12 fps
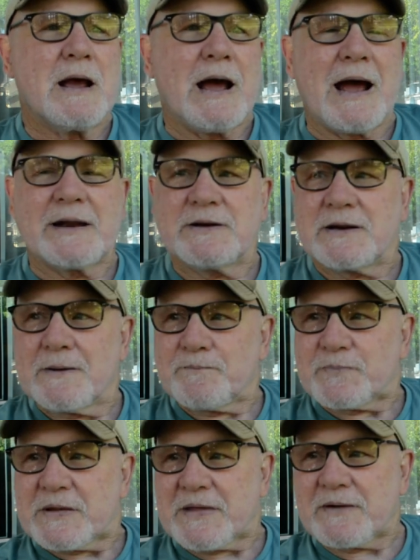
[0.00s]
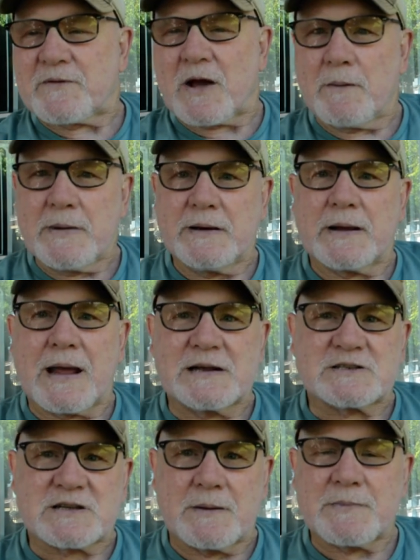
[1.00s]
And they've come in
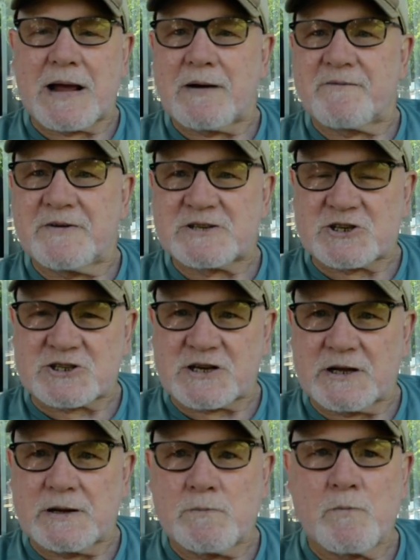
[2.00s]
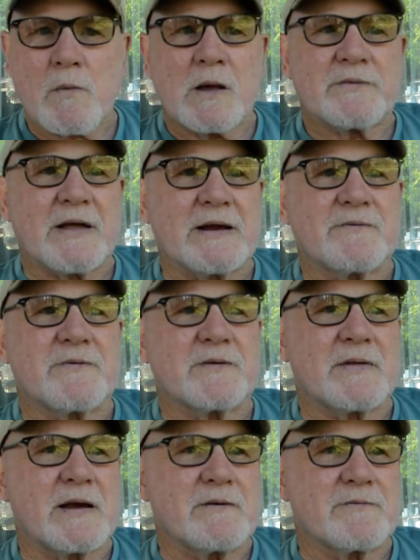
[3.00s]
against them now viciously. They've,
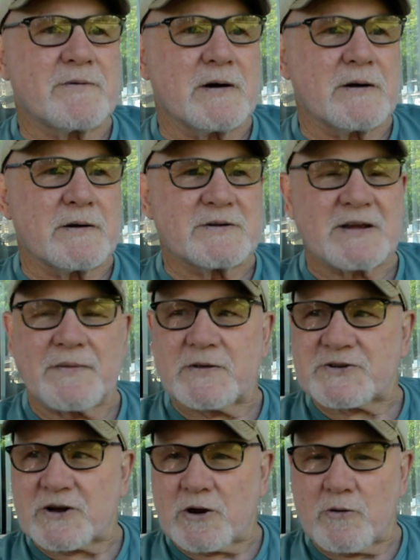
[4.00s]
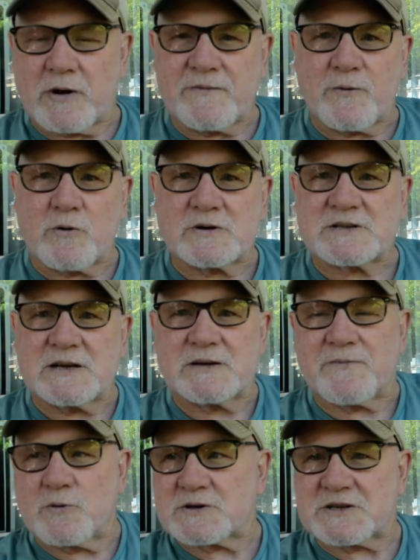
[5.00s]
they've uh, sent the security
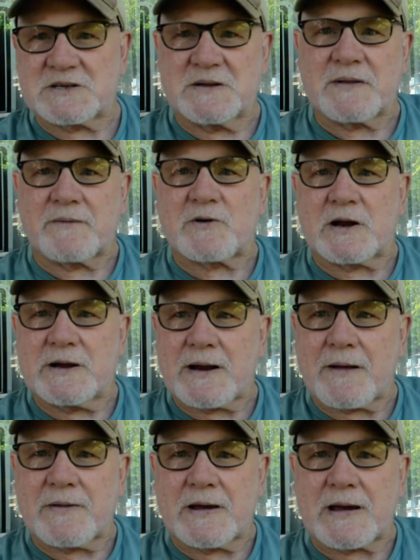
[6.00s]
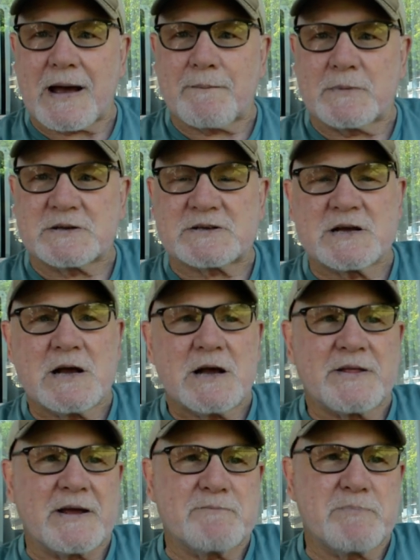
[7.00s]
forces in, they've cleared out the encampments,
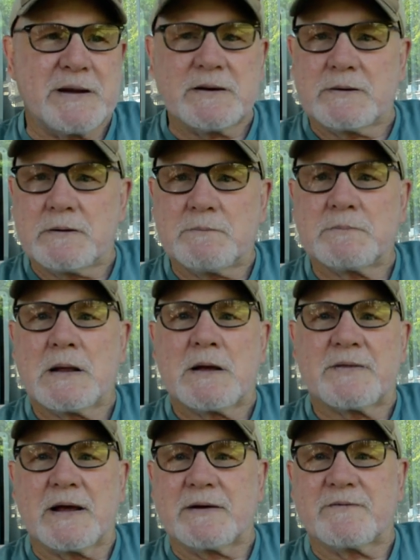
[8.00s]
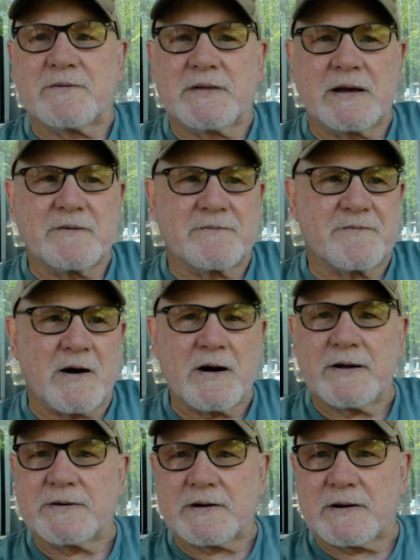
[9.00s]
they've beaten them, they've, they've
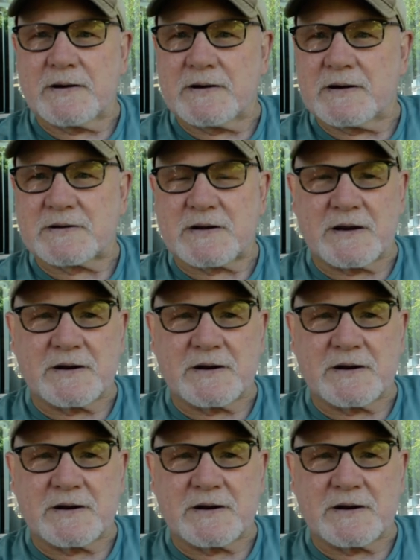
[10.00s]
fired uh, uh,